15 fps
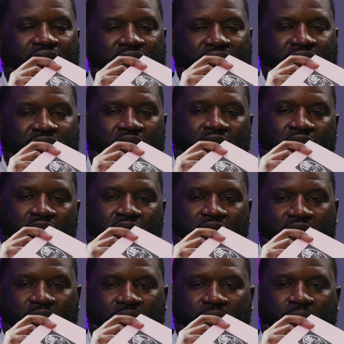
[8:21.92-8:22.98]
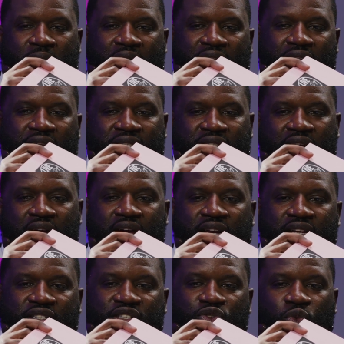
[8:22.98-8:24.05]
is all by
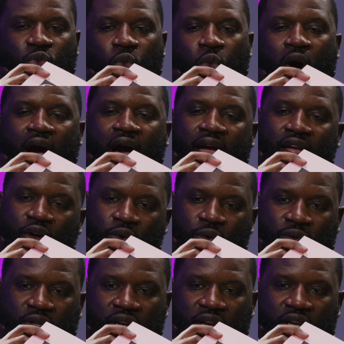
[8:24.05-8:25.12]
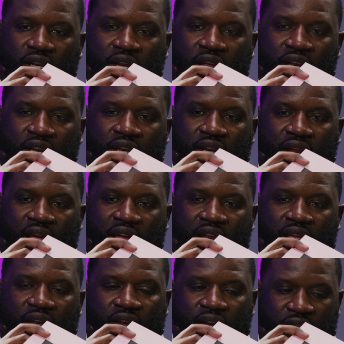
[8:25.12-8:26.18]
design. This is wild, and
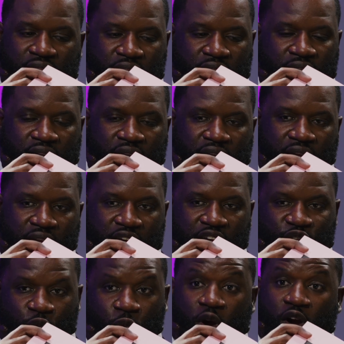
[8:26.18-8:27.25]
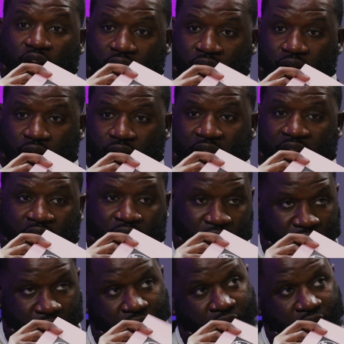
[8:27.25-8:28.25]
it's working. Like,